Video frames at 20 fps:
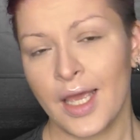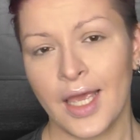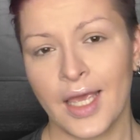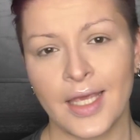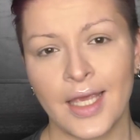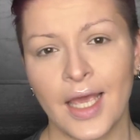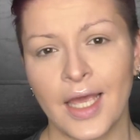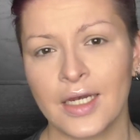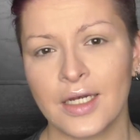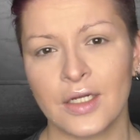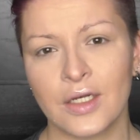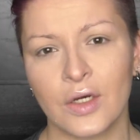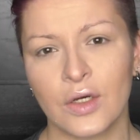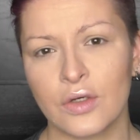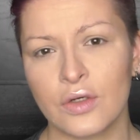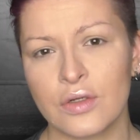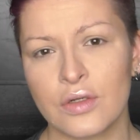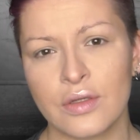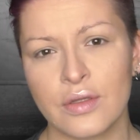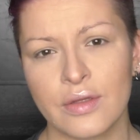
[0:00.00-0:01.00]
again,
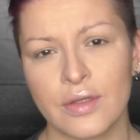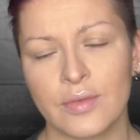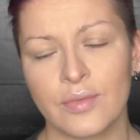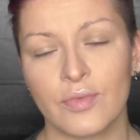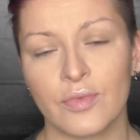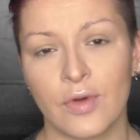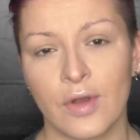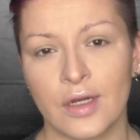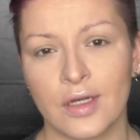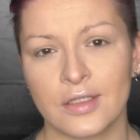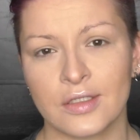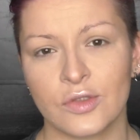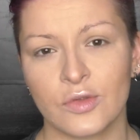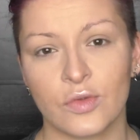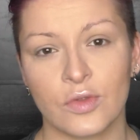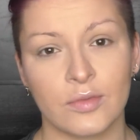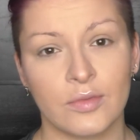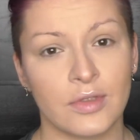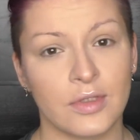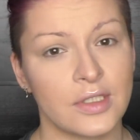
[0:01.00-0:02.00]
all the products
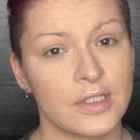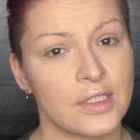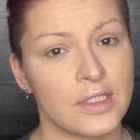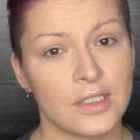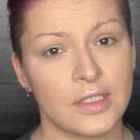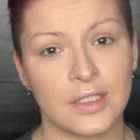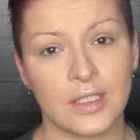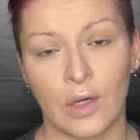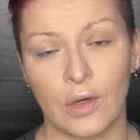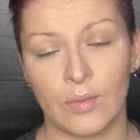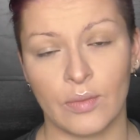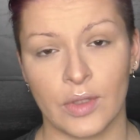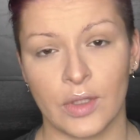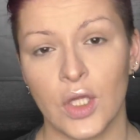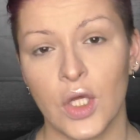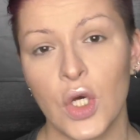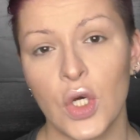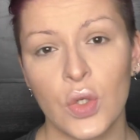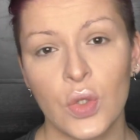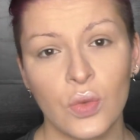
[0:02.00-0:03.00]
will be listed down
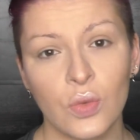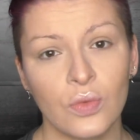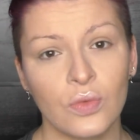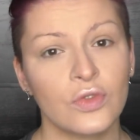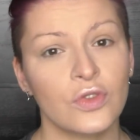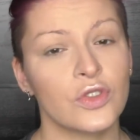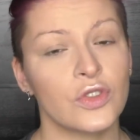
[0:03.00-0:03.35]
below,